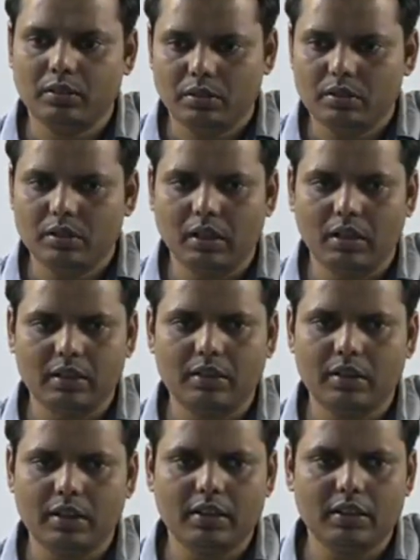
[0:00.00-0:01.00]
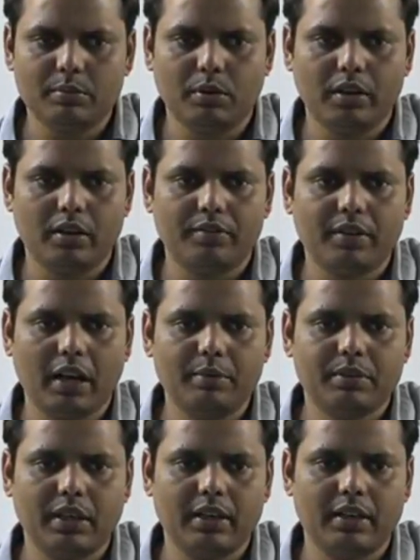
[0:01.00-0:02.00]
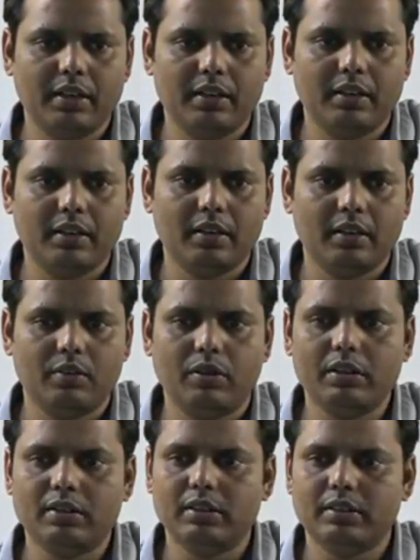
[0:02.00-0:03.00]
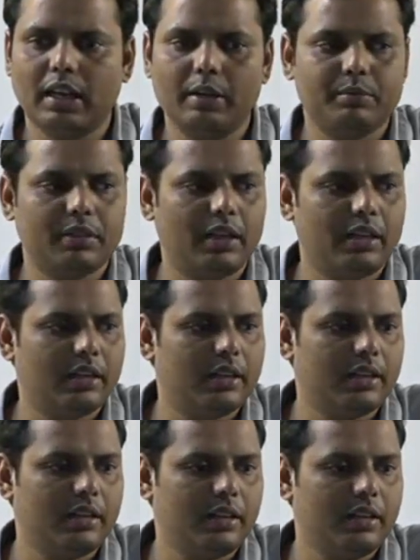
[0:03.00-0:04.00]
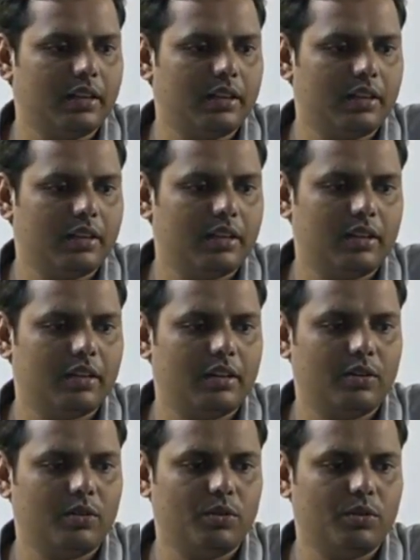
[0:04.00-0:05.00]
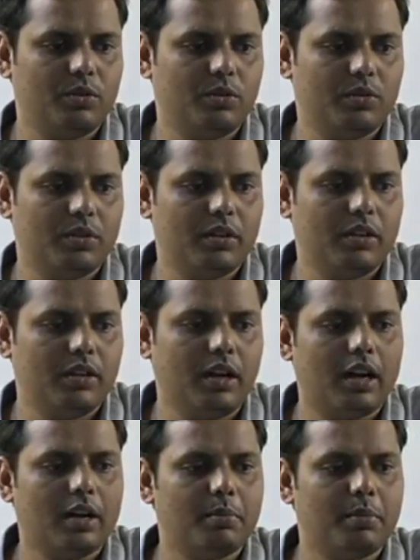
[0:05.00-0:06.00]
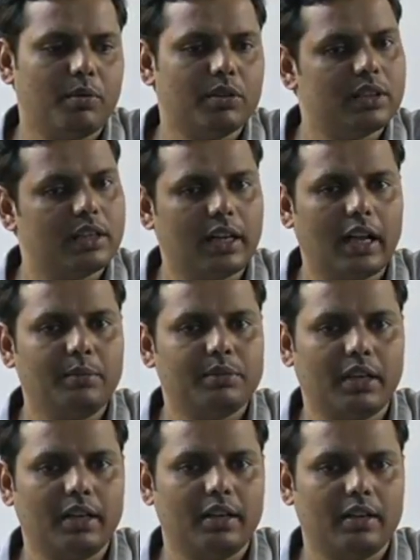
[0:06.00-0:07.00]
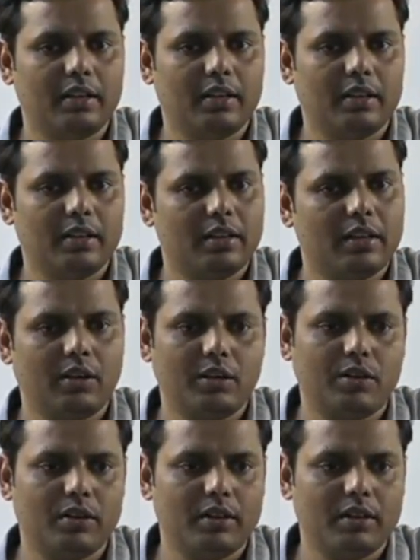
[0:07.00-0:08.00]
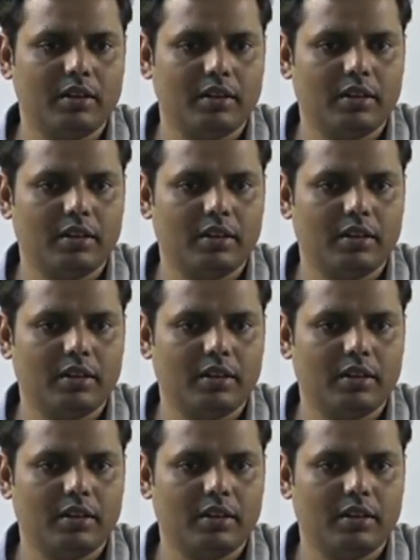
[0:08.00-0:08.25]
Did you get this point of type site? What is this type site? No, Harappa was the type site. Now you got it,